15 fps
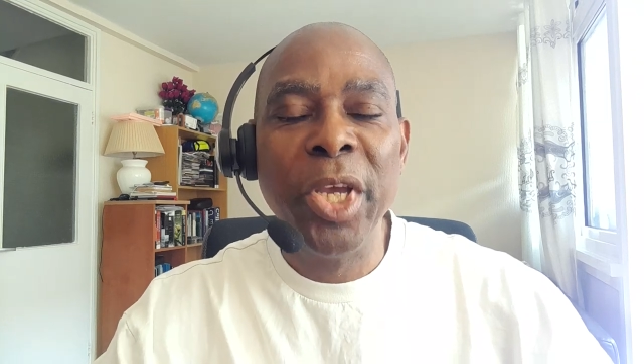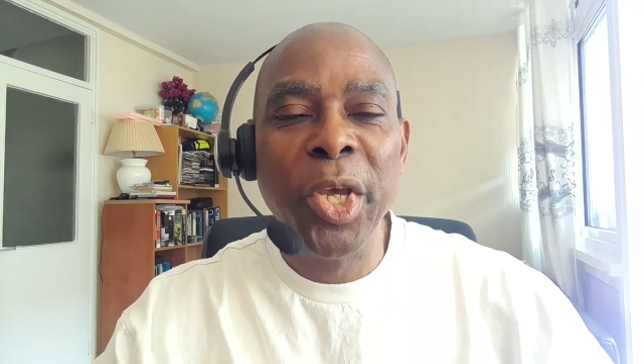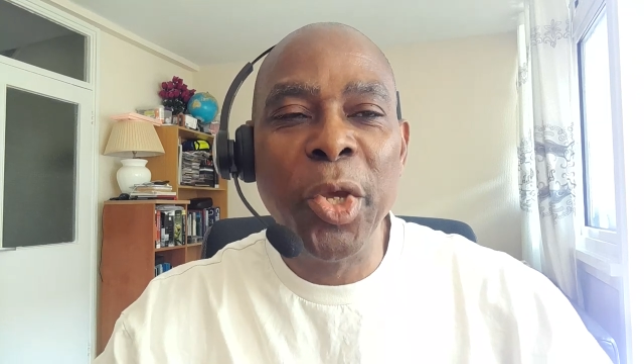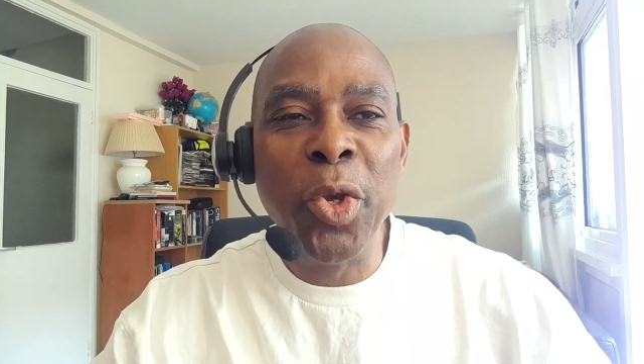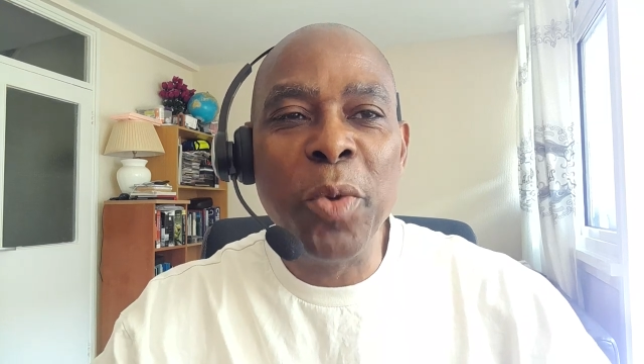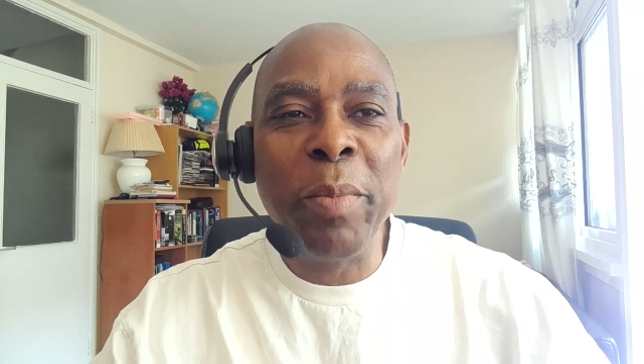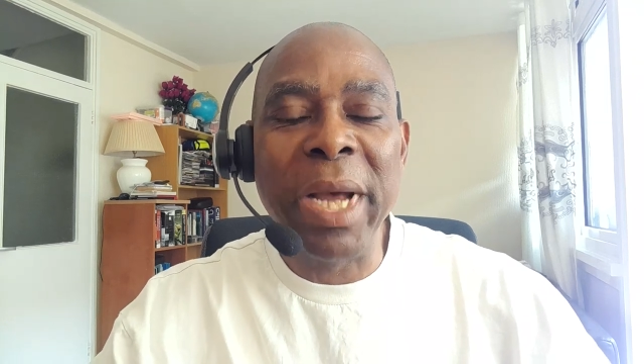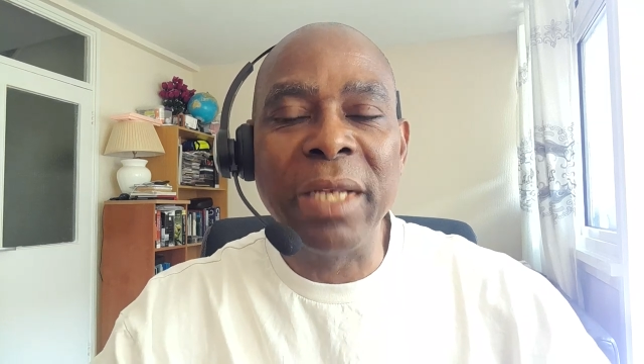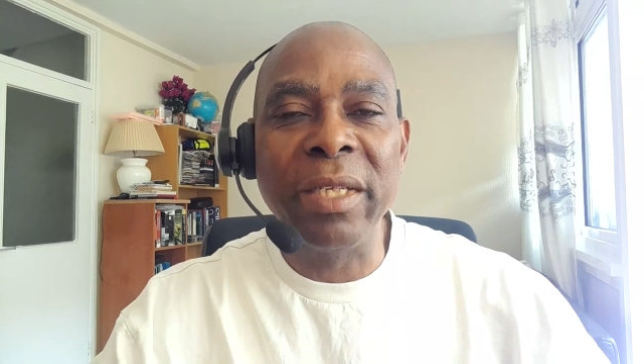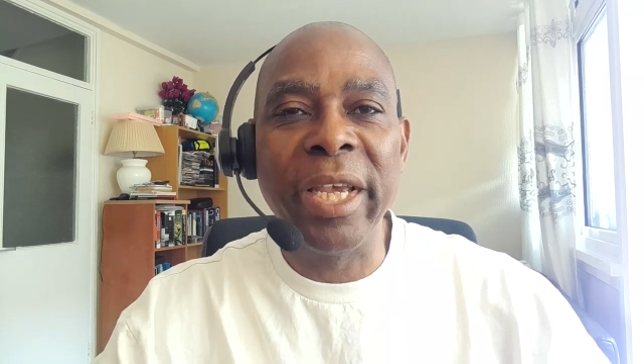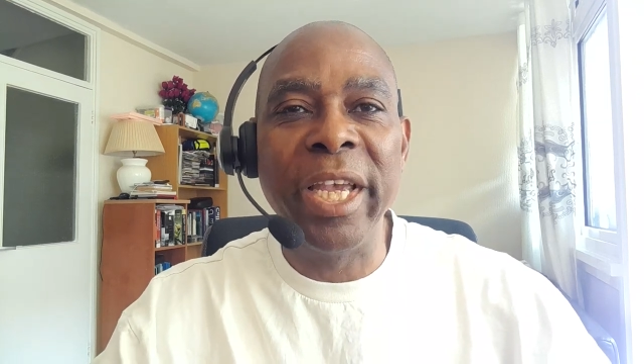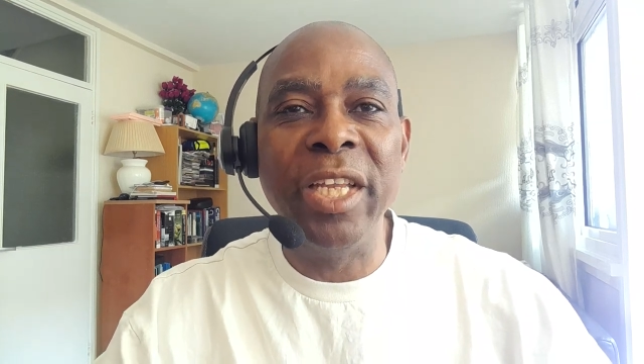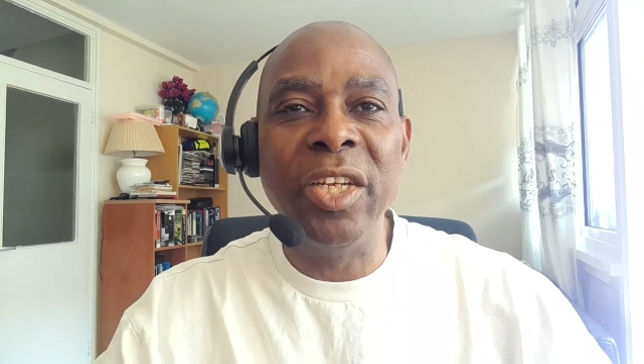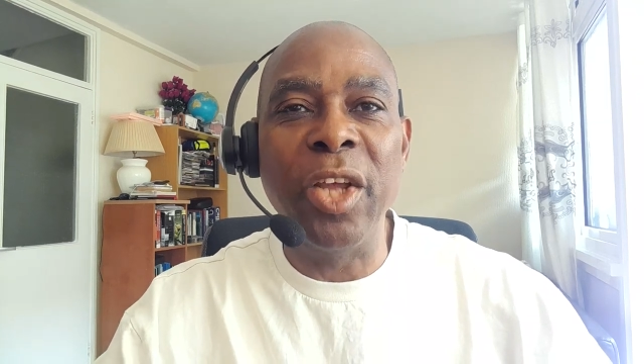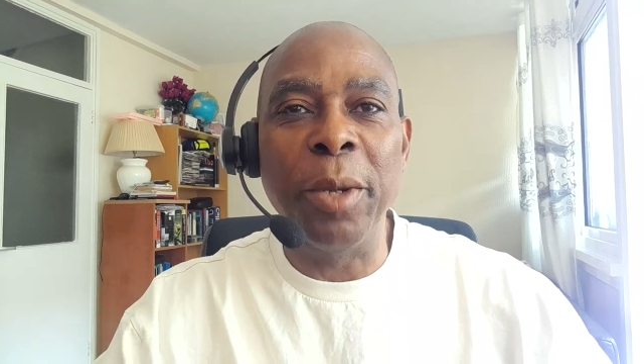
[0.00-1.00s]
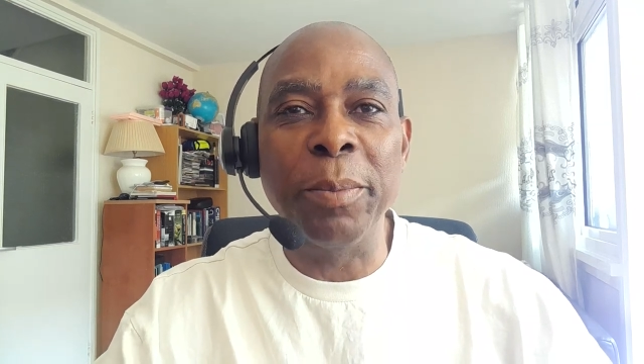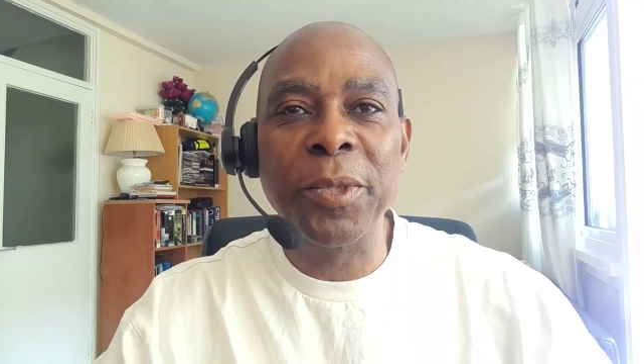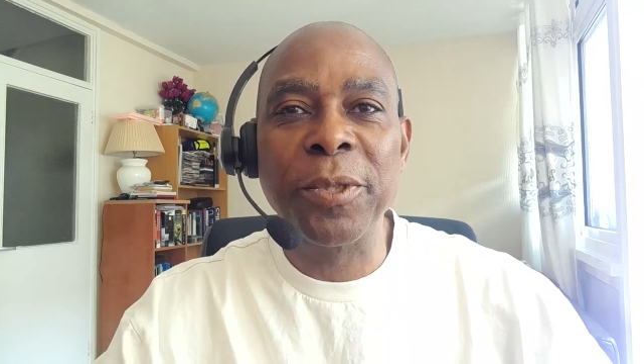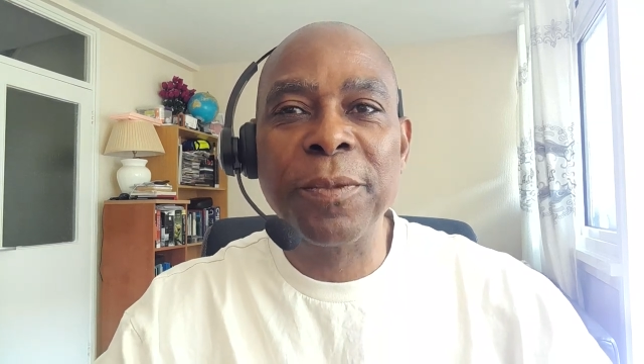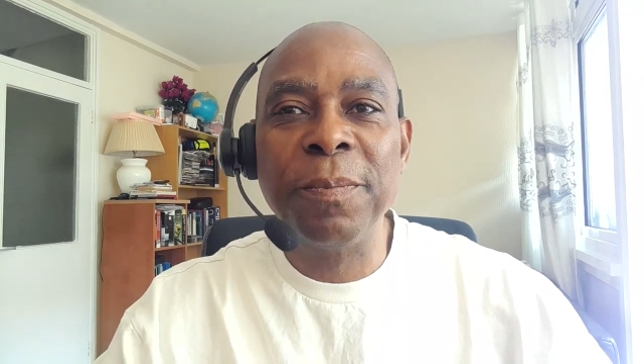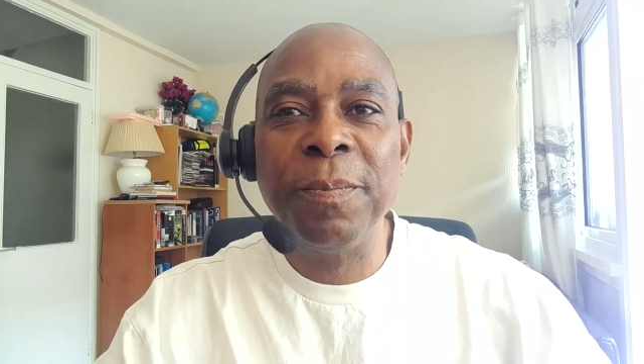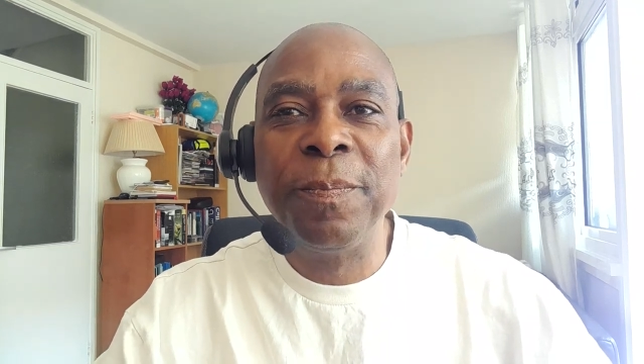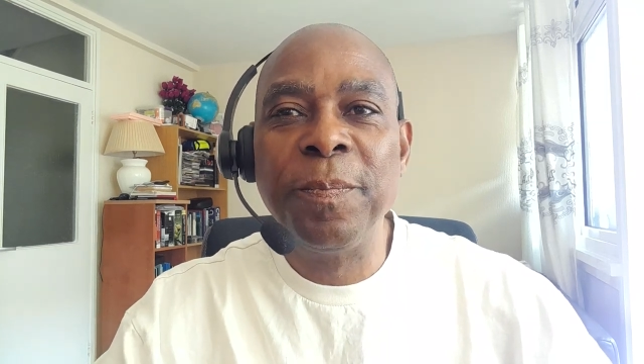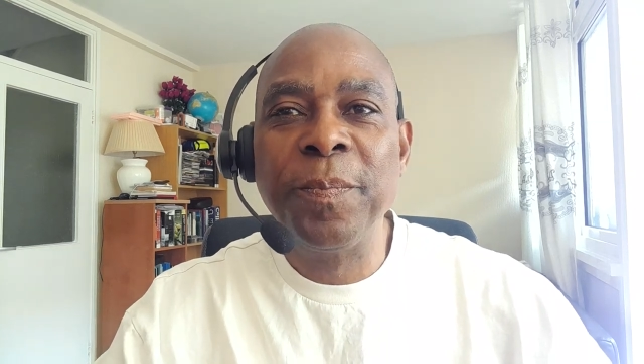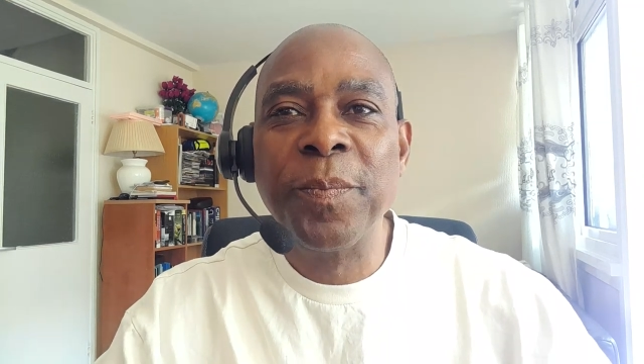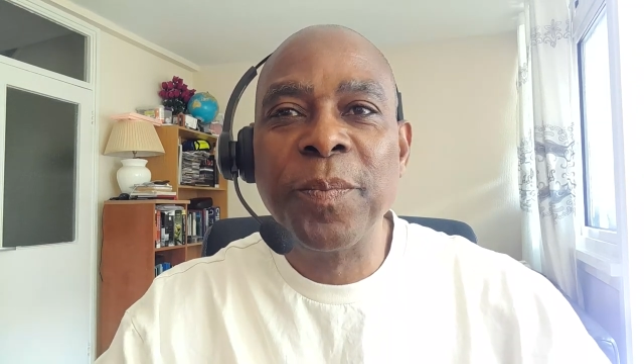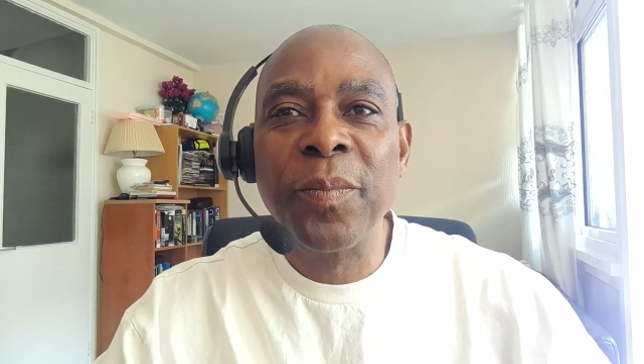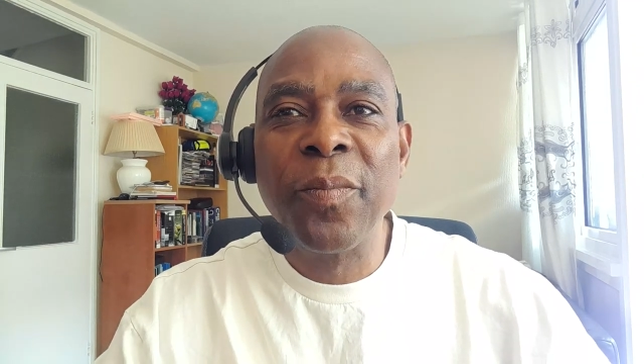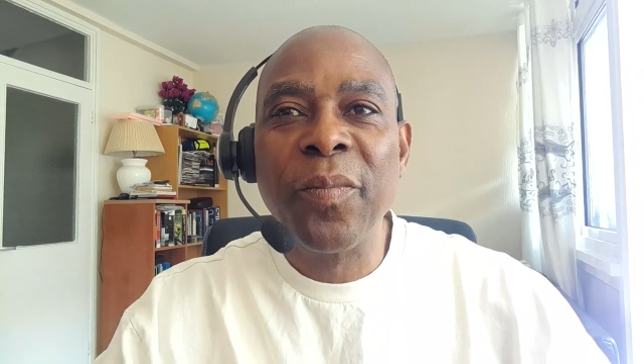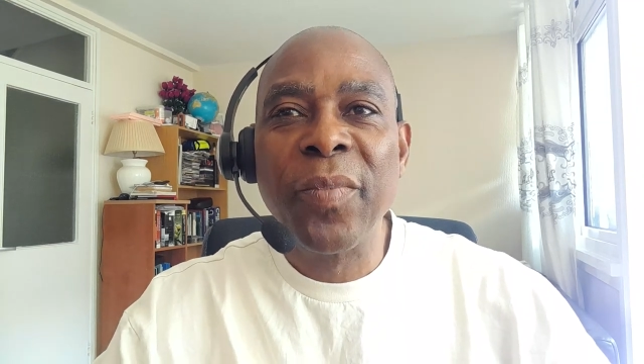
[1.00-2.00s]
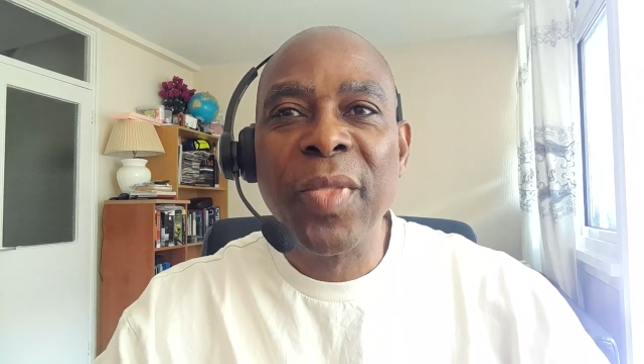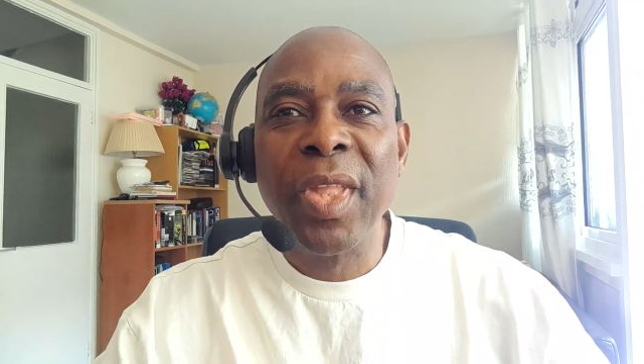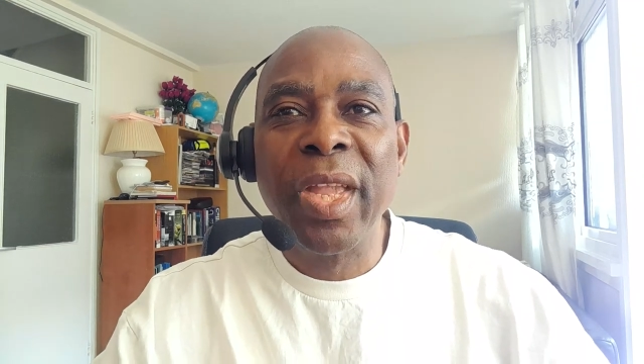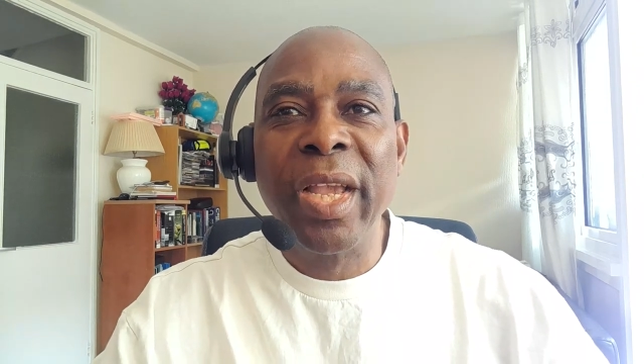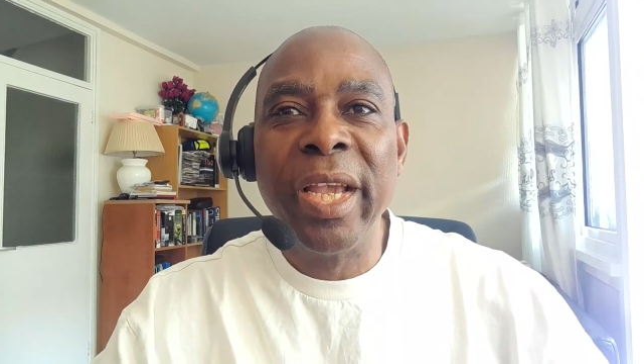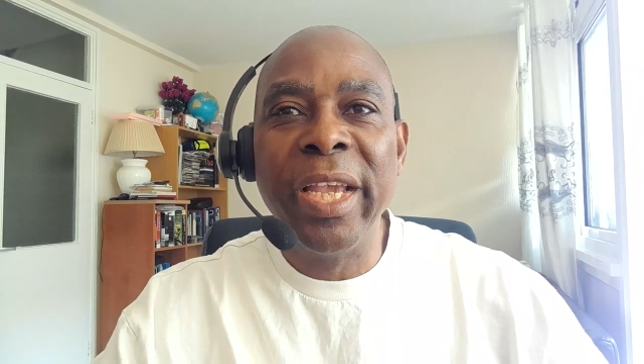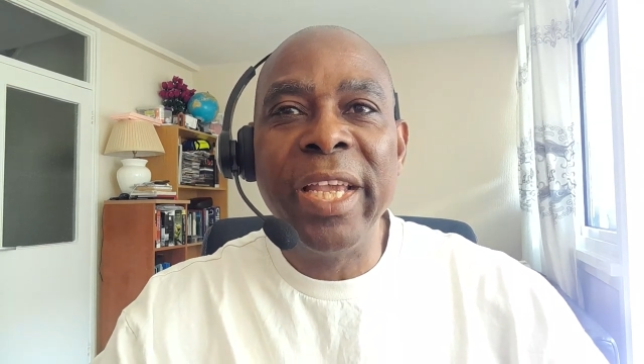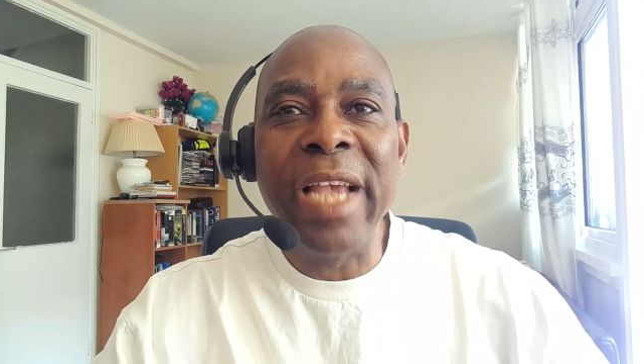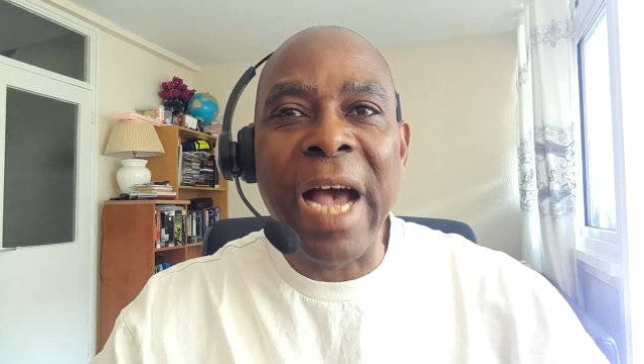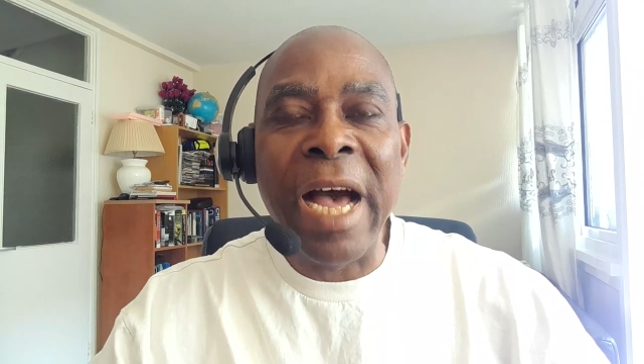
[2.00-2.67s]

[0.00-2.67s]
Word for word: human kingdoms. He